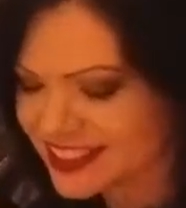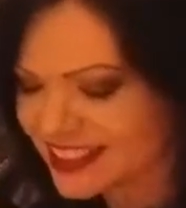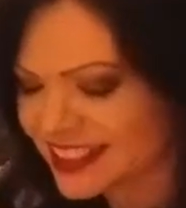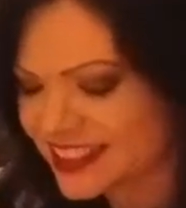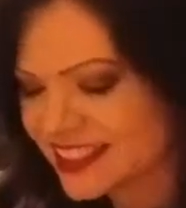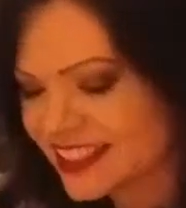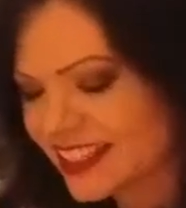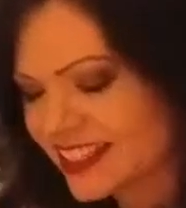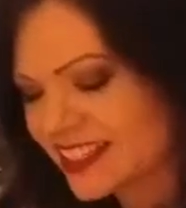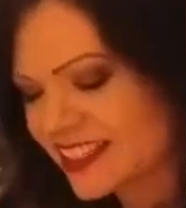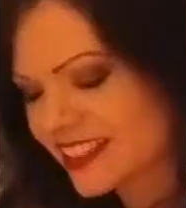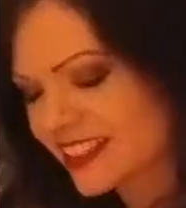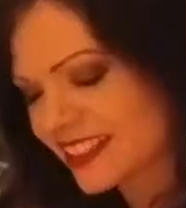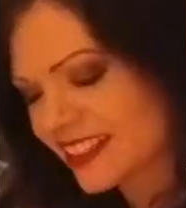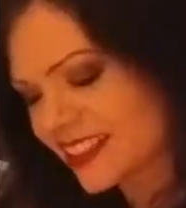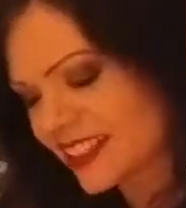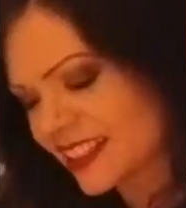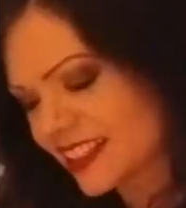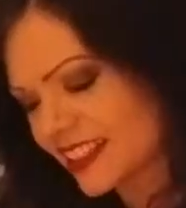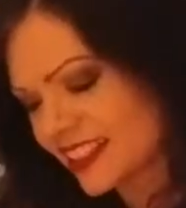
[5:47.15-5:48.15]
It's like,
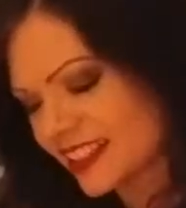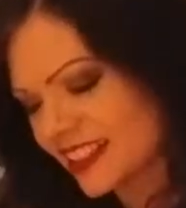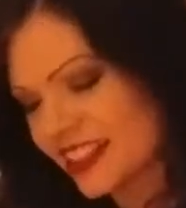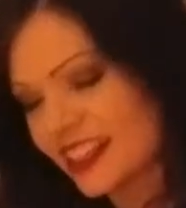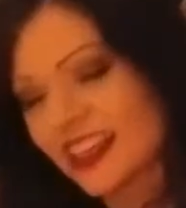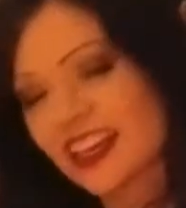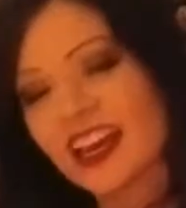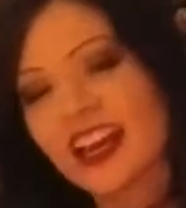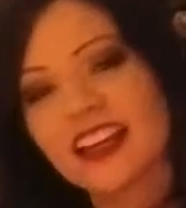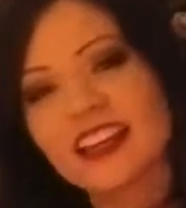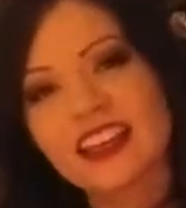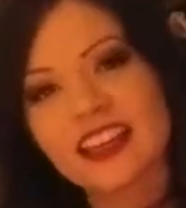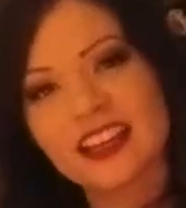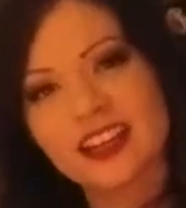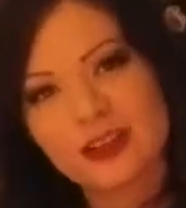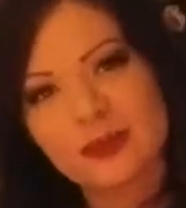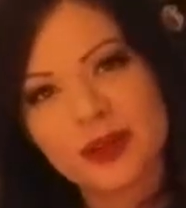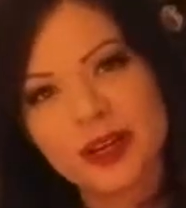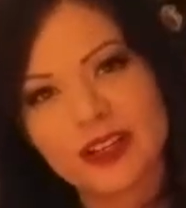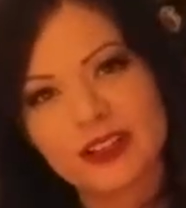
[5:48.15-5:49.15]
I
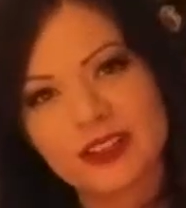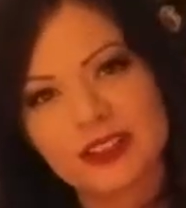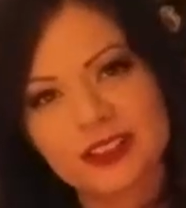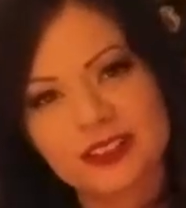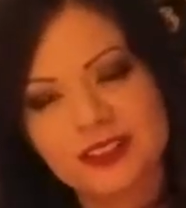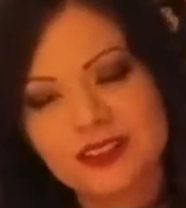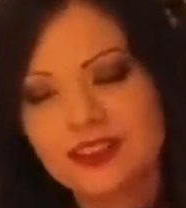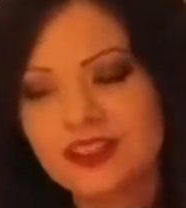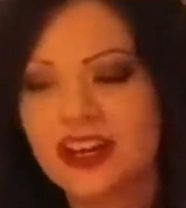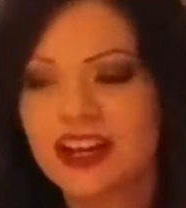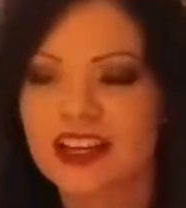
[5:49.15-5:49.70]
care about you.